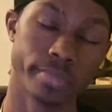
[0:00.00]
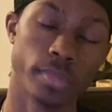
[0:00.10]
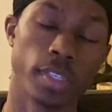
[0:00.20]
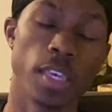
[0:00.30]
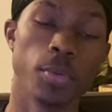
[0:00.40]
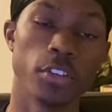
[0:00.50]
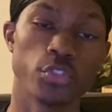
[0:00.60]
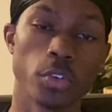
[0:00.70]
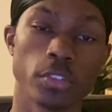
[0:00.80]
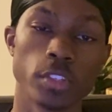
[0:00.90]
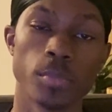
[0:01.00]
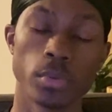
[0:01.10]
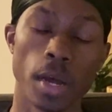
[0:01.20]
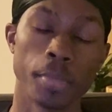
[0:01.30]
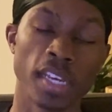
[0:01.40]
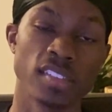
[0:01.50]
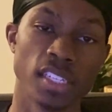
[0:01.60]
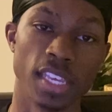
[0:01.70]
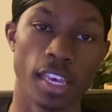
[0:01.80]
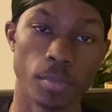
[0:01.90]
Keeping it short and simple, I'm nice at the
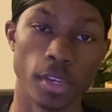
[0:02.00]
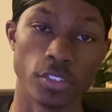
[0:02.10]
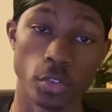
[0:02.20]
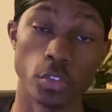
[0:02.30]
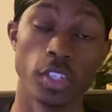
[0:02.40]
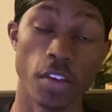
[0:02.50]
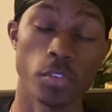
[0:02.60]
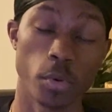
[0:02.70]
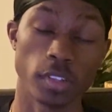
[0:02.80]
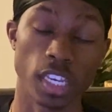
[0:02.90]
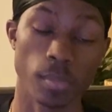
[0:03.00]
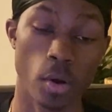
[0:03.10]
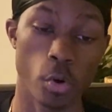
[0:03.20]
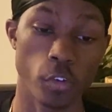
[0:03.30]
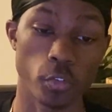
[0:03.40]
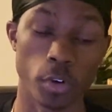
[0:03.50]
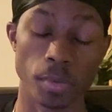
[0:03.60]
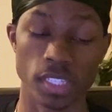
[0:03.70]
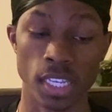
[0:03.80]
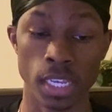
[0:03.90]
game, man. So you definitely want to take my word for what I'm
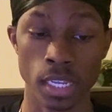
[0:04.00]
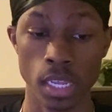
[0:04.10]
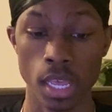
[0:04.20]
saying.